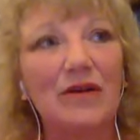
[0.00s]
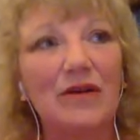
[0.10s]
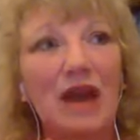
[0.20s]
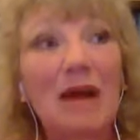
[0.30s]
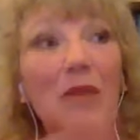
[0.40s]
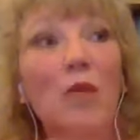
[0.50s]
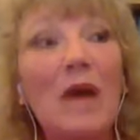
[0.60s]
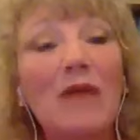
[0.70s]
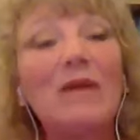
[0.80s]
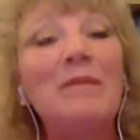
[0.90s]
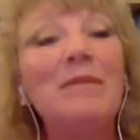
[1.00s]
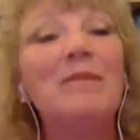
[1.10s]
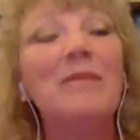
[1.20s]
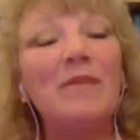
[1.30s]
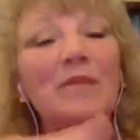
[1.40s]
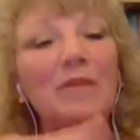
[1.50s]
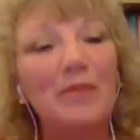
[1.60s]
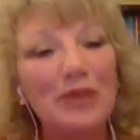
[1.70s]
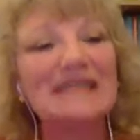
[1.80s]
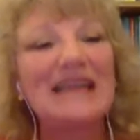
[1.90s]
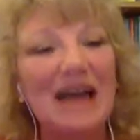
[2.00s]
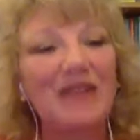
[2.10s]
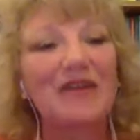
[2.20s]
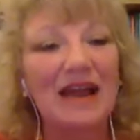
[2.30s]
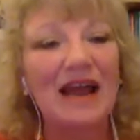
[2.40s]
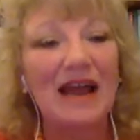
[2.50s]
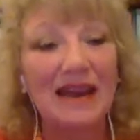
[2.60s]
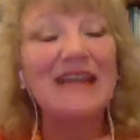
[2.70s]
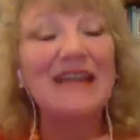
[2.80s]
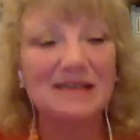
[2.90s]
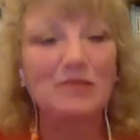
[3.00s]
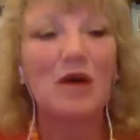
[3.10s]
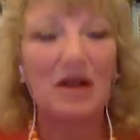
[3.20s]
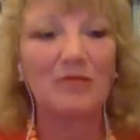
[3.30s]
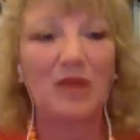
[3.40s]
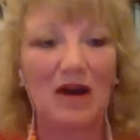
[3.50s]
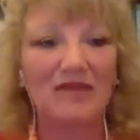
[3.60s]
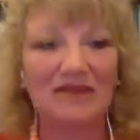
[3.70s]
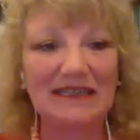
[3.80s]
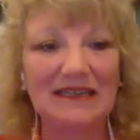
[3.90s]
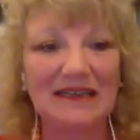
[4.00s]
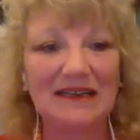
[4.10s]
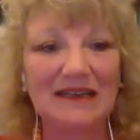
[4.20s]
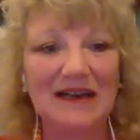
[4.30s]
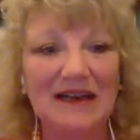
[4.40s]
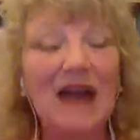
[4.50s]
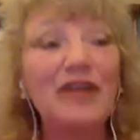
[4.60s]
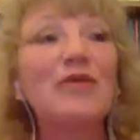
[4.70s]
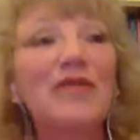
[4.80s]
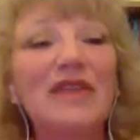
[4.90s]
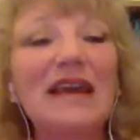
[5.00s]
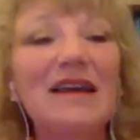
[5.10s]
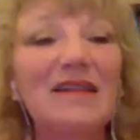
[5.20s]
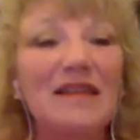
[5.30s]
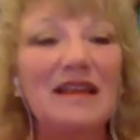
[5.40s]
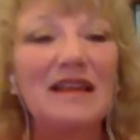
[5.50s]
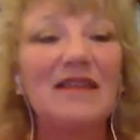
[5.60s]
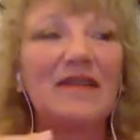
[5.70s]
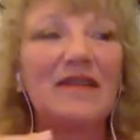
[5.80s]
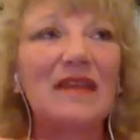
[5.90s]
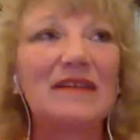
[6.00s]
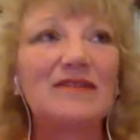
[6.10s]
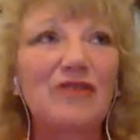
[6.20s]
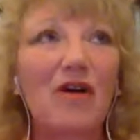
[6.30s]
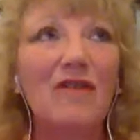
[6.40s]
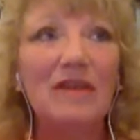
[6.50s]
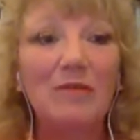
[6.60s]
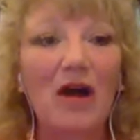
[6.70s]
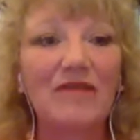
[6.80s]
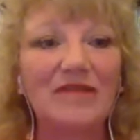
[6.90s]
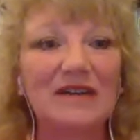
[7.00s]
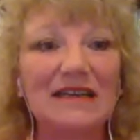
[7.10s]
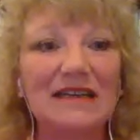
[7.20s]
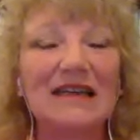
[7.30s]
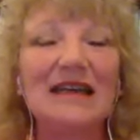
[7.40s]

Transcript: about where we put together an ACEs model in poverty. I don't think that solving poverty